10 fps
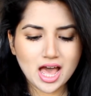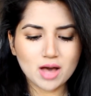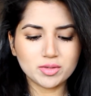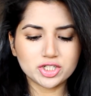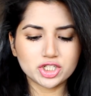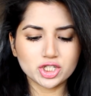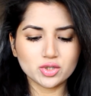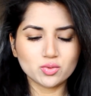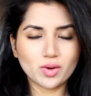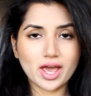How much do
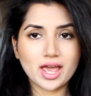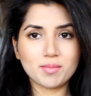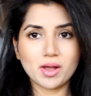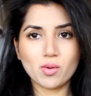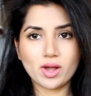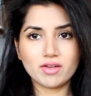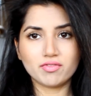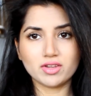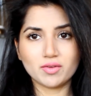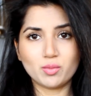you weigh? My weight
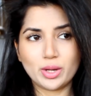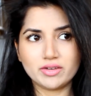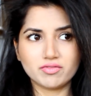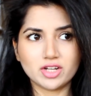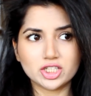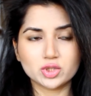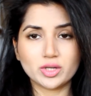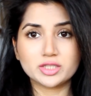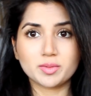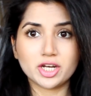fluctuates,